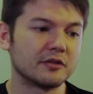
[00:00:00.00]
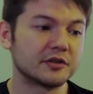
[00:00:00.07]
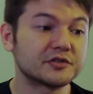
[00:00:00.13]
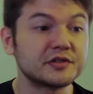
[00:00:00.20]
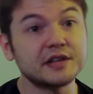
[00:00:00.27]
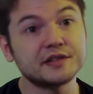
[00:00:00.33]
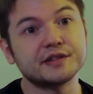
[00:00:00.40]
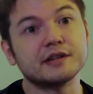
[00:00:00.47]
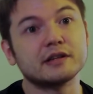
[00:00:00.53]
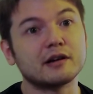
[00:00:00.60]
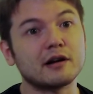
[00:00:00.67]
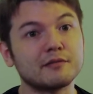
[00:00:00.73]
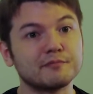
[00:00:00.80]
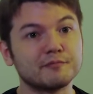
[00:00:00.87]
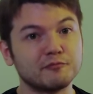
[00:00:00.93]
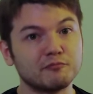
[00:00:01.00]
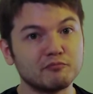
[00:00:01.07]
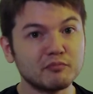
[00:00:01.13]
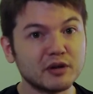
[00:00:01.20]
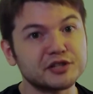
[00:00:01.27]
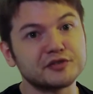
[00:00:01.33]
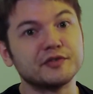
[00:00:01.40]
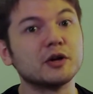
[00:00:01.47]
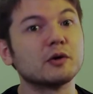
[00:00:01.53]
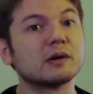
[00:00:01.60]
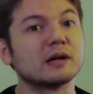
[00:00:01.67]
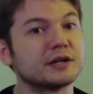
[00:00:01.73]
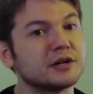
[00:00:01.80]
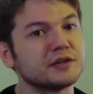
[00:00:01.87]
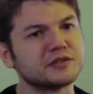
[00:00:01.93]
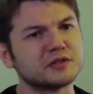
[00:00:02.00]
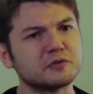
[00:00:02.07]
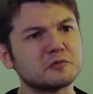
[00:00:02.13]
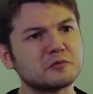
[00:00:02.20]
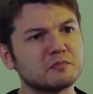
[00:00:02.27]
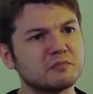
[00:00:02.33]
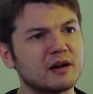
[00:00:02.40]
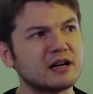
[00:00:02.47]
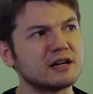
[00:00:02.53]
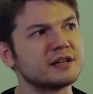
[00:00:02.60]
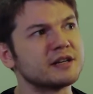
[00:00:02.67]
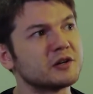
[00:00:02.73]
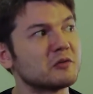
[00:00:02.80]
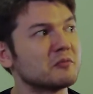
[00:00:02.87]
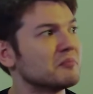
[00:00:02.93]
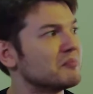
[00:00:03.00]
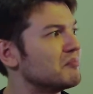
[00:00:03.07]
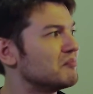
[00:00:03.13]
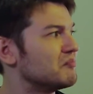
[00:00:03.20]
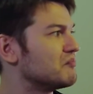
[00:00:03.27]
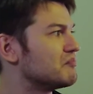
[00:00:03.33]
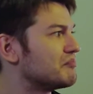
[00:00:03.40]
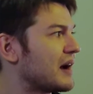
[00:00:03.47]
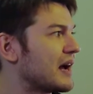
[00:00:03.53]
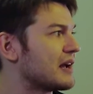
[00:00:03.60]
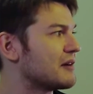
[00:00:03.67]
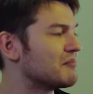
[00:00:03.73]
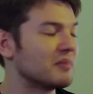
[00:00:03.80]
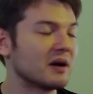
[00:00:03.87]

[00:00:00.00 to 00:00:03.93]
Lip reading: the trends here are much fewer and also, by